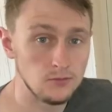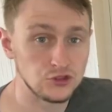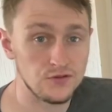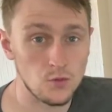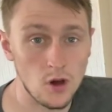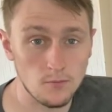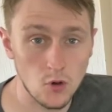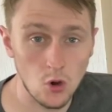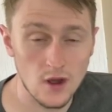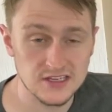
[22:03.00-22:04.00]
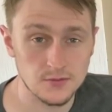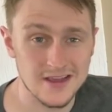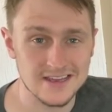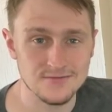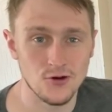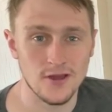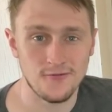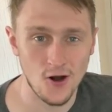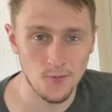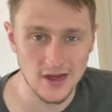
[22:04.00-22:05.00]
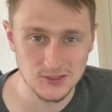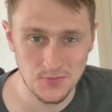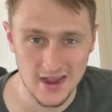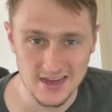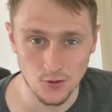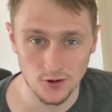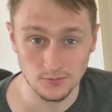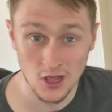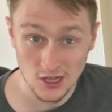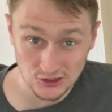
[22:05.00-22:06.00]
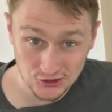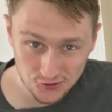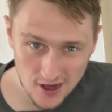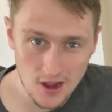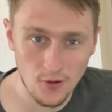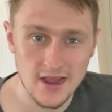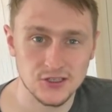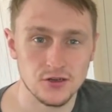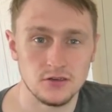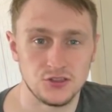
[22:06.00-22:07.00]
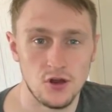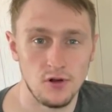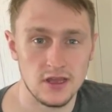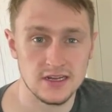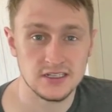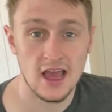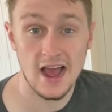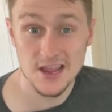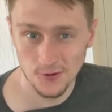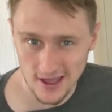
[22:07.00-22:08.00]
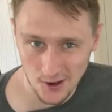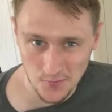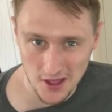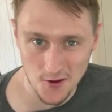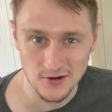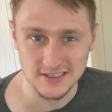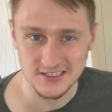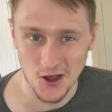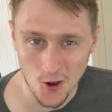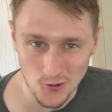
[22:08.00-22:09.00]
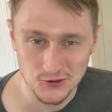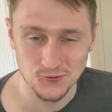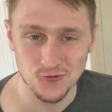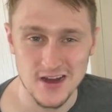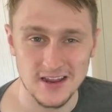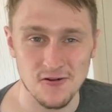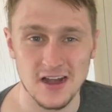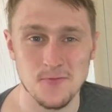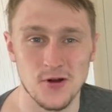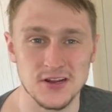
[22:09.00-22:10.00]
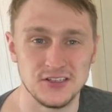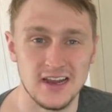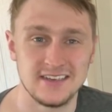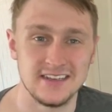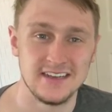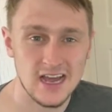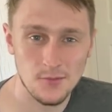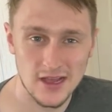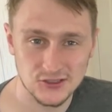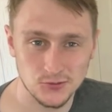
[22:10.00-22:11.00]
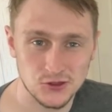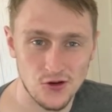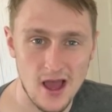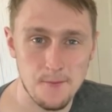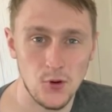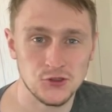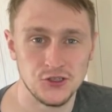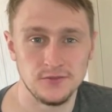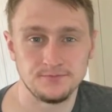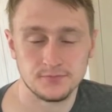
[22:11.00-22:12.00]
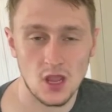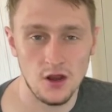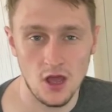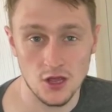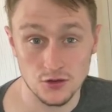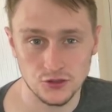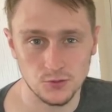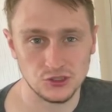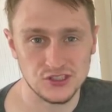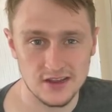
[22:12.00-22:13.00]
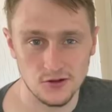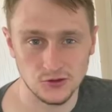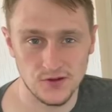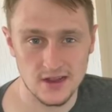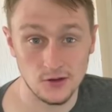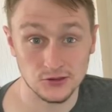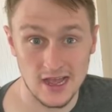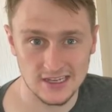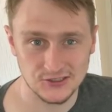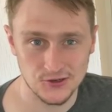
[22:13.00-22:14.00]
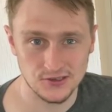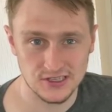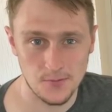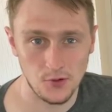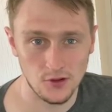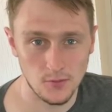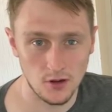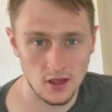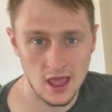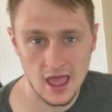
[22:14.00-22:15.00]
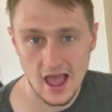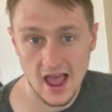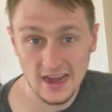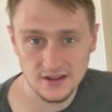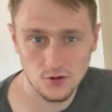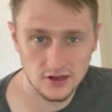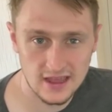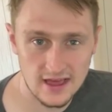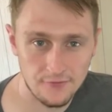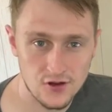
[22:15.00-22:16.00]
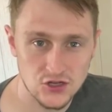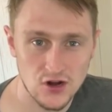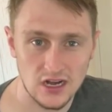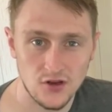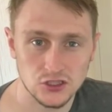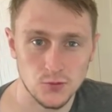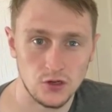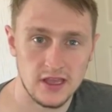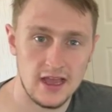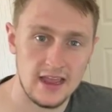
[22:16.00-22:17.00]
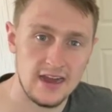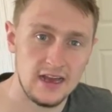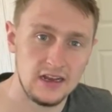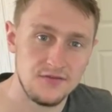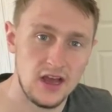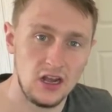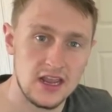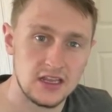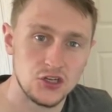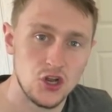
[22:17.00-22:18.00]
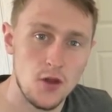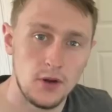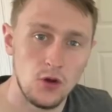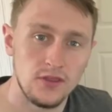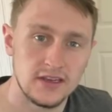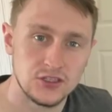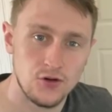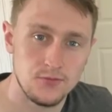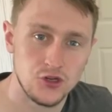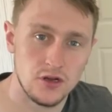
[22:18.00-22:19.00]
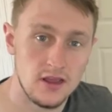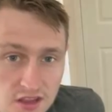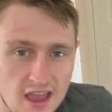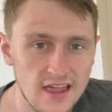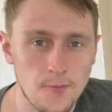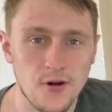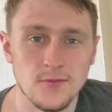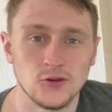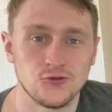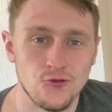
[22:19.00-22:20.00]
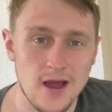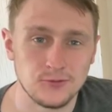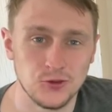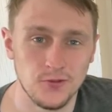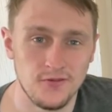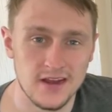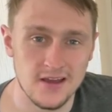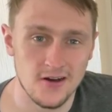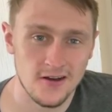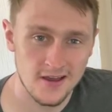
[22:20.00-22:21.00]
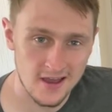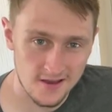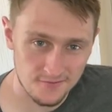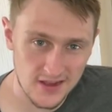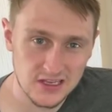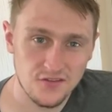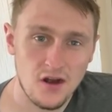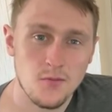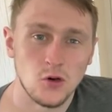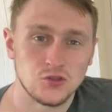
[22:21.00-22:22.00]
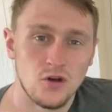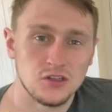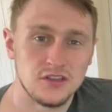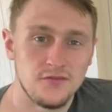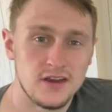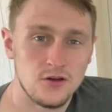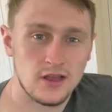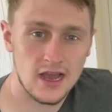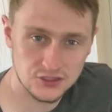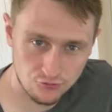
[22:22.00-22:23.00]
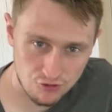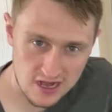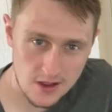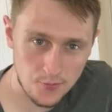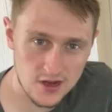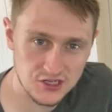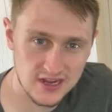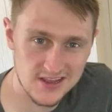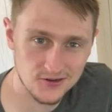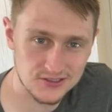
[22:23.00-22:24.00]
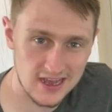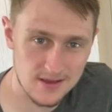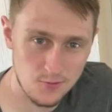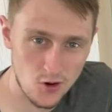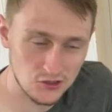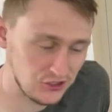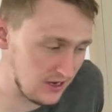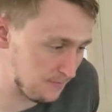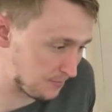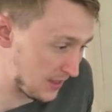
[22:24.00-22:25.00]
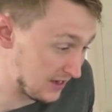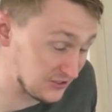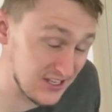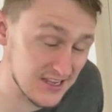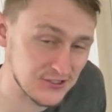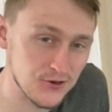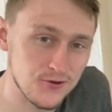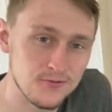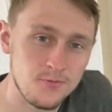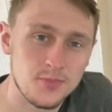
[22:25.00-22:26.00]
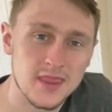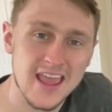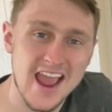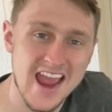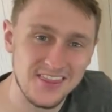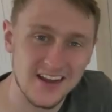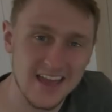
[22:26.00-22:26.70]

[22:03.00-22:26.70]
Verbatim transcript: so if you want more ways of making money from match betting, you want them straight away as soon as they're released, and you want to help me out, which is always really, really appreciated, tap that subscribe button, and YouTube will send you those videos as soon as I put them on. And if you want to get that free trial of OddsMonkey, again, I'll leave that link down below in the description. And yeah, that pretty much wraps up the video. Thank you very much for watching the video, guys. I really appreciate your time in watching, and I'll see you soon in the